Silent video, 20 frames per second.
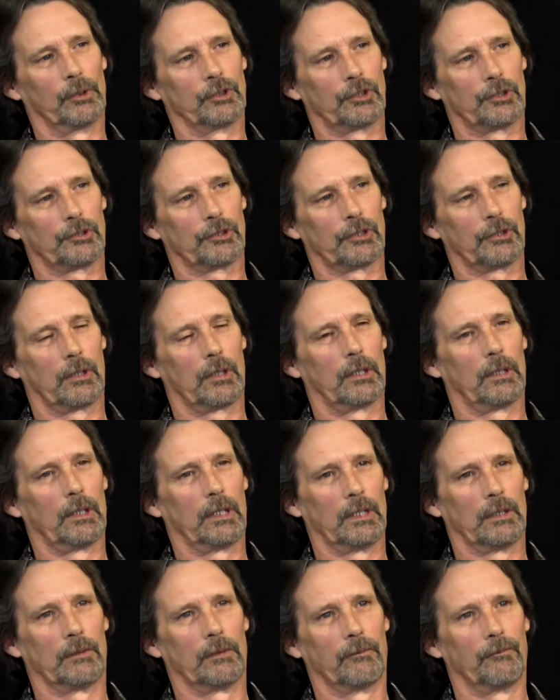which is
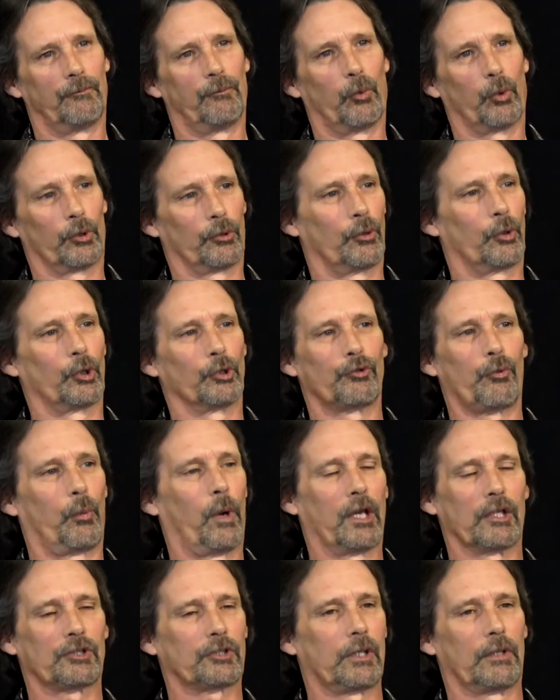in Four
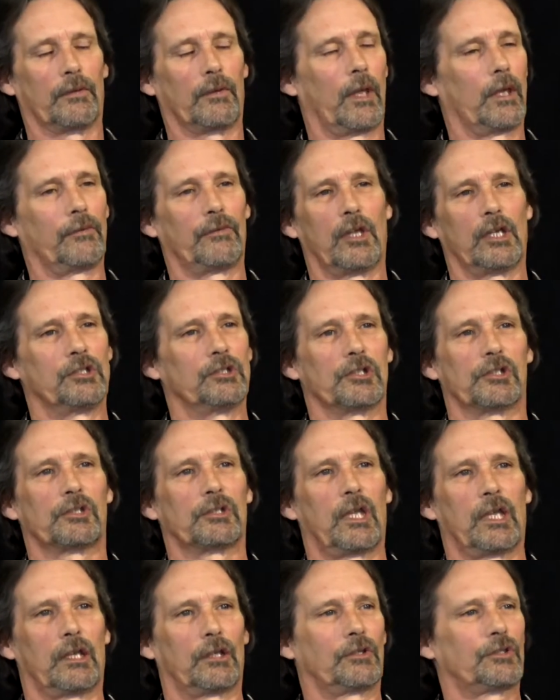Northwest, and they
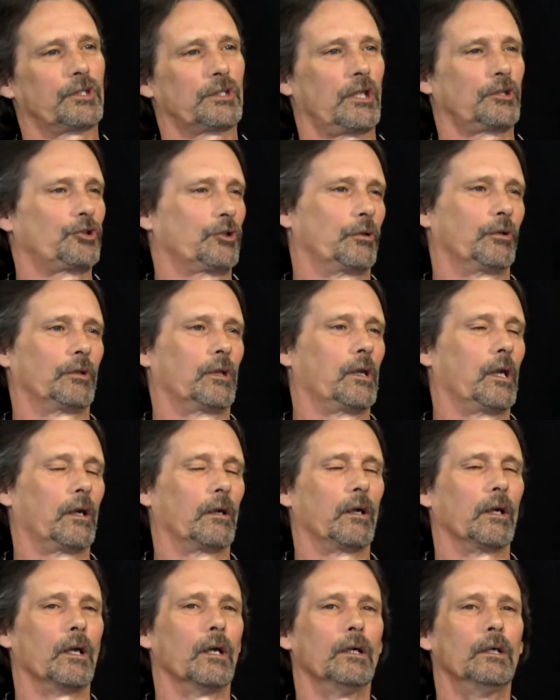just take such good
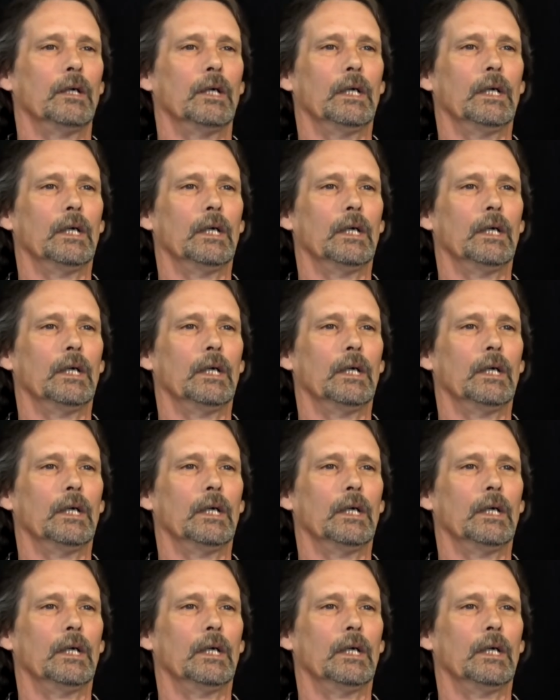care of you.